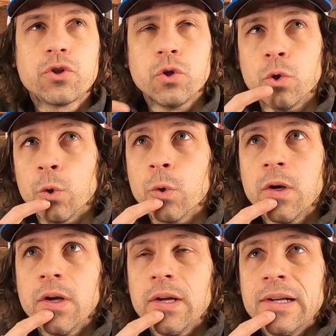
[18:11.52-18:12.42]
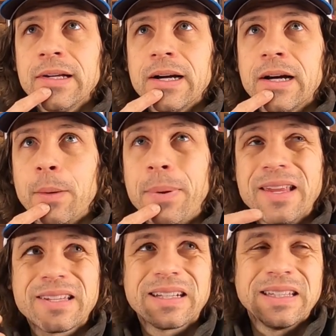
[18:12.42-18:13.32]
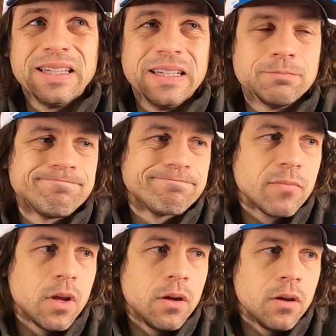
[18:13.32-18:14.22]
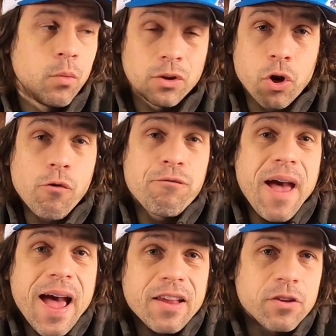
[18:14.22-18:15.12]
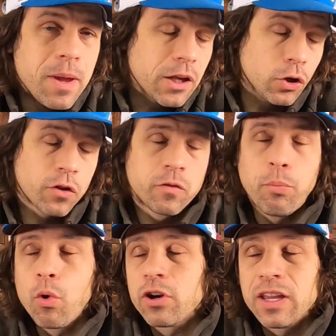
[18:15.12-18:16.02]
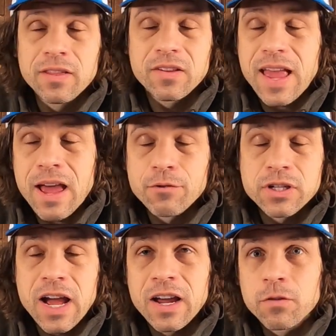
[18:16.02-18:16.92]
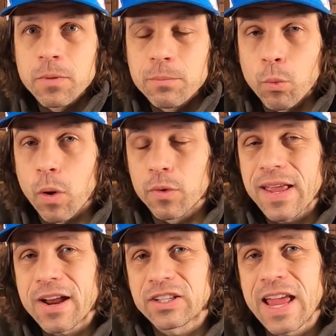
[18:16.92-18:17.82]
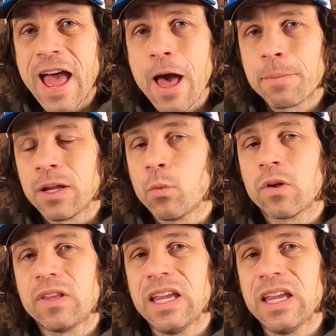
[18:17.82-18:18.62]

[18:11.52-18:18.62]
to basically, well, go fast to make it look sporty in this advertisement. But what was actually happening was the